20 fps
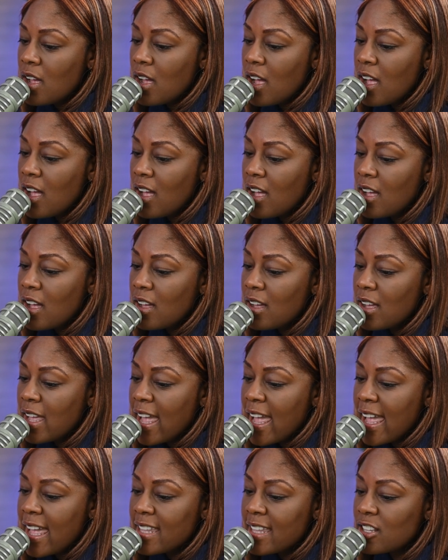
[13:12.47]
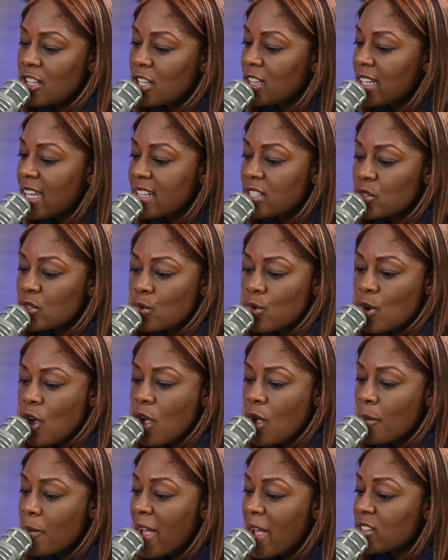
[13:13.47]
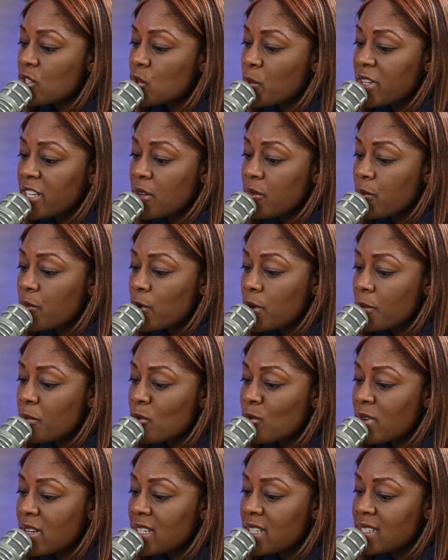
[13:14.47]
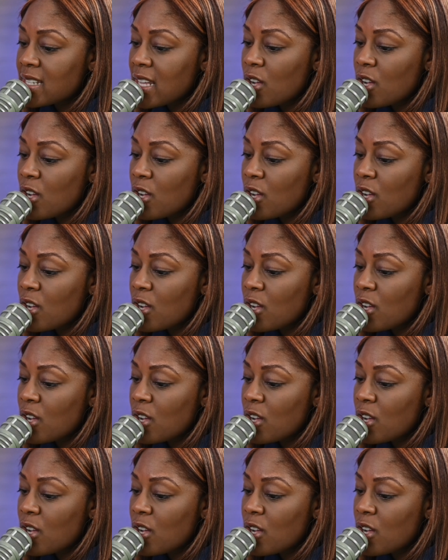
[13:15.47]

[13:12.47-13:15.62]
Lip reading: at cholesterol by 24 points,